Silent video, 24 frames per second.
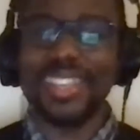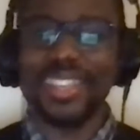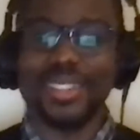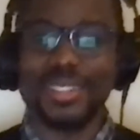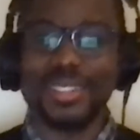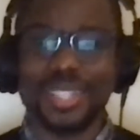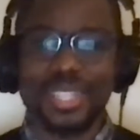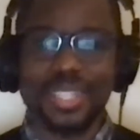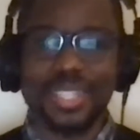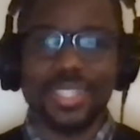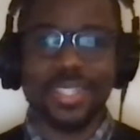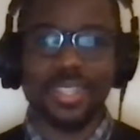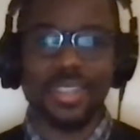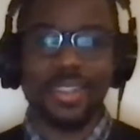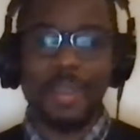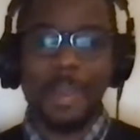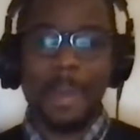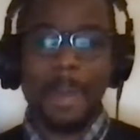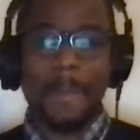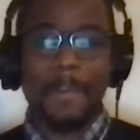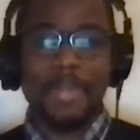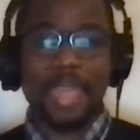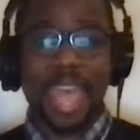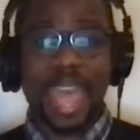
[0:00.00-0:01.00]
Is,
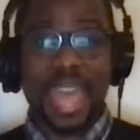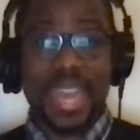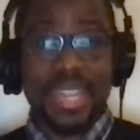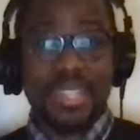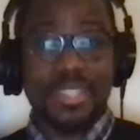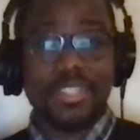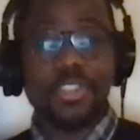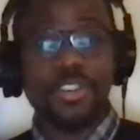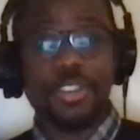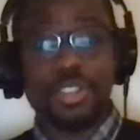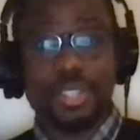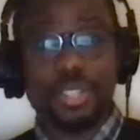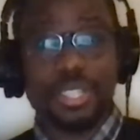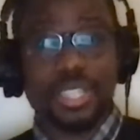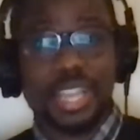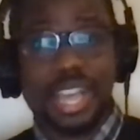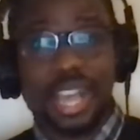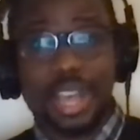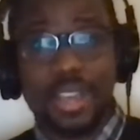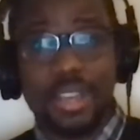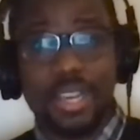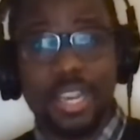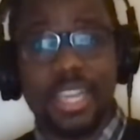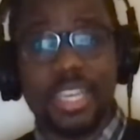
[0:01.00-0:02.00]
and it turns
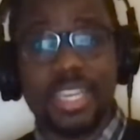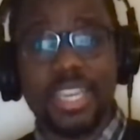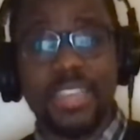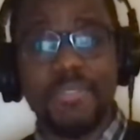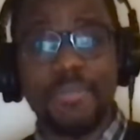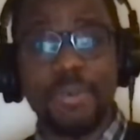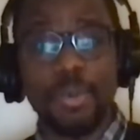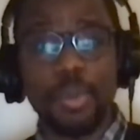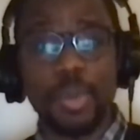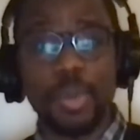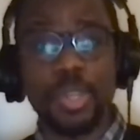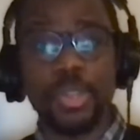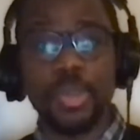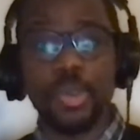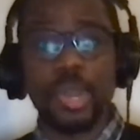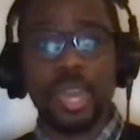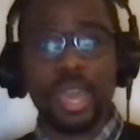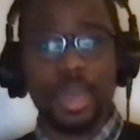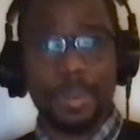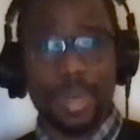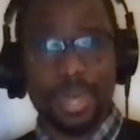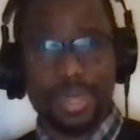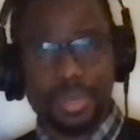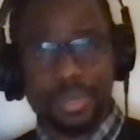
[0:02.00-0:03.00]
out, like even when you
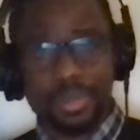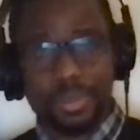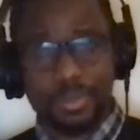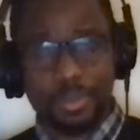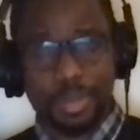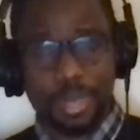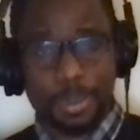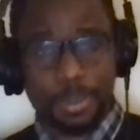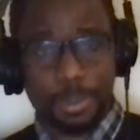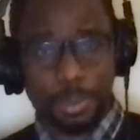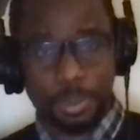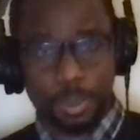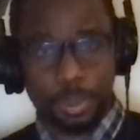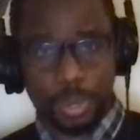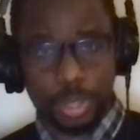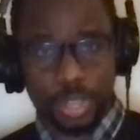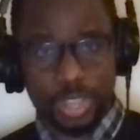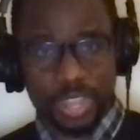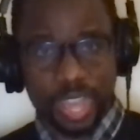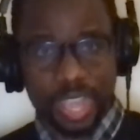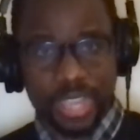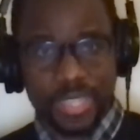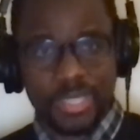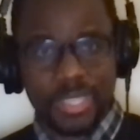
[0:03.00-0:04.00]
come at people with
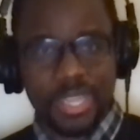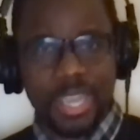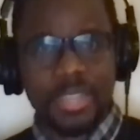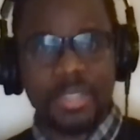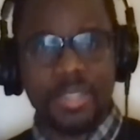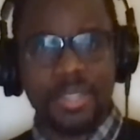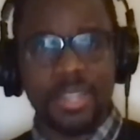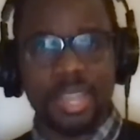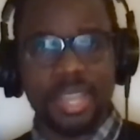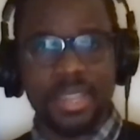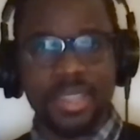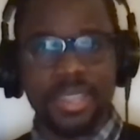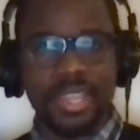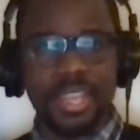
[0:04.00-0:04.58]
that, and and